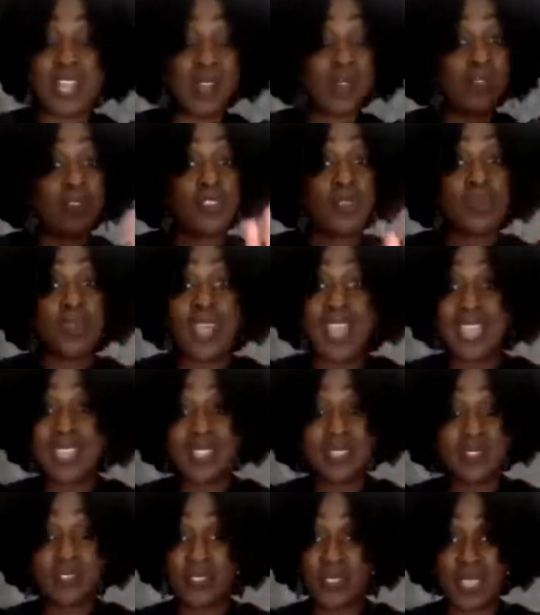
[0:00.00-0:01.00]
Now, if you like
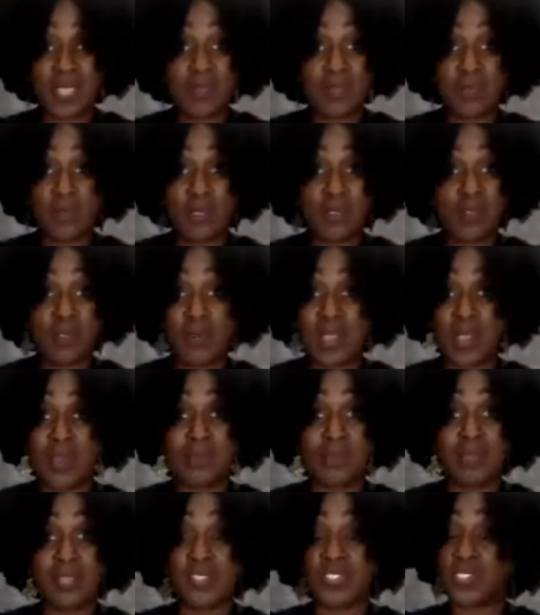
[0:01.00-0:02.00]
the flavor of
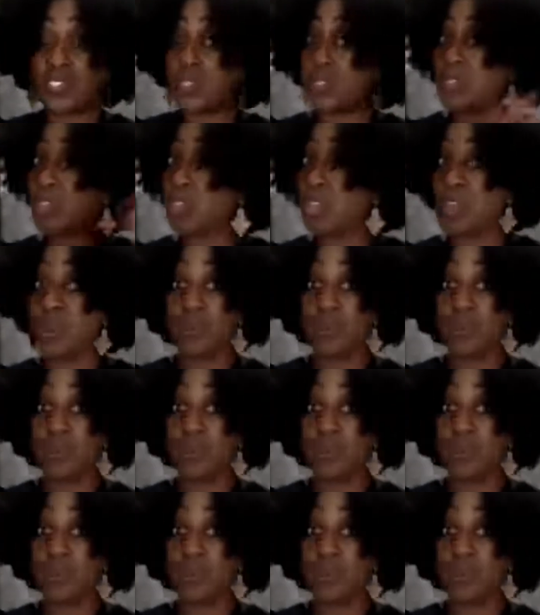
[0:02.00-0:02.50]
ground mustard,